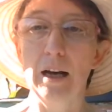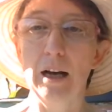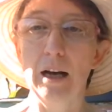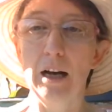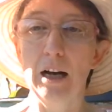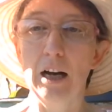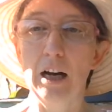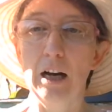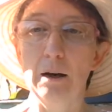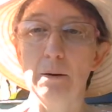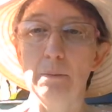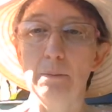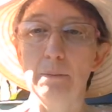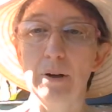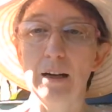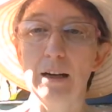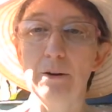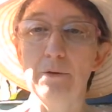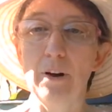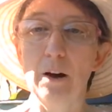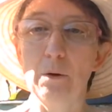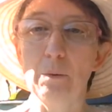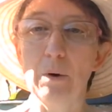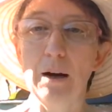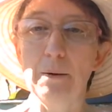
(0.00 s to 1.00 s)

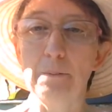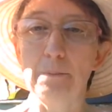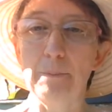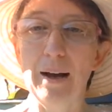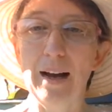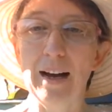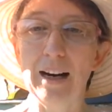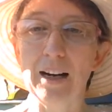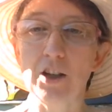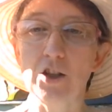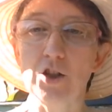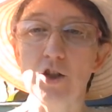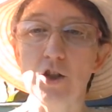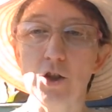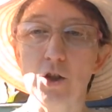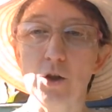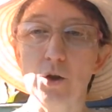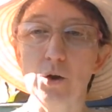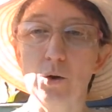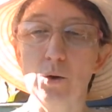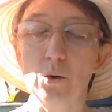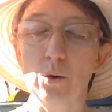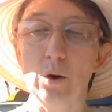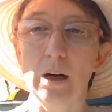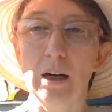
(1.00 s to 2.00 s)
If I went back
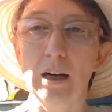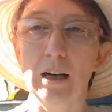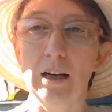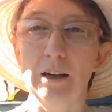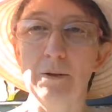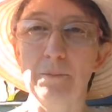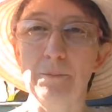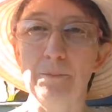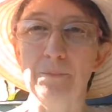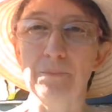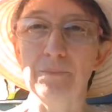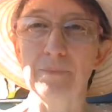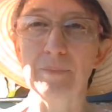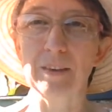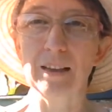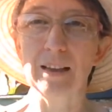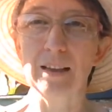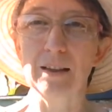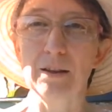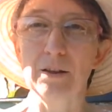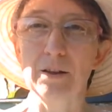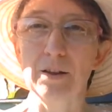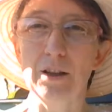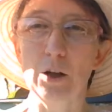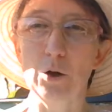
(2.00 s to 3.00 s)
to
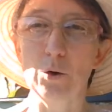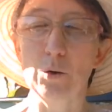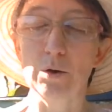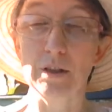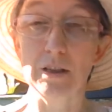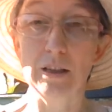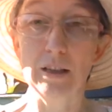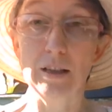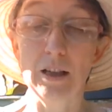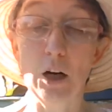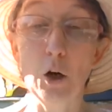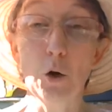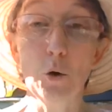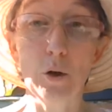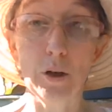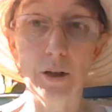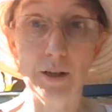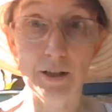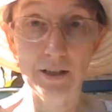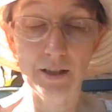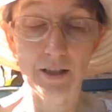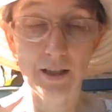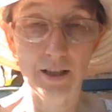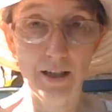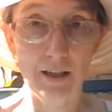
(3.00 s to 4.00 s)
those
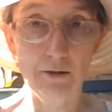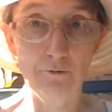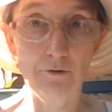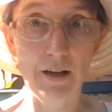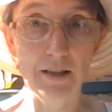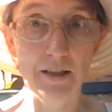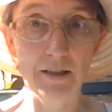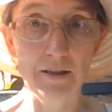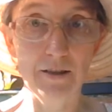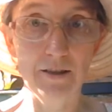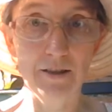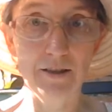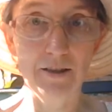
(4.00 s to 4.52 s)
locusts that I read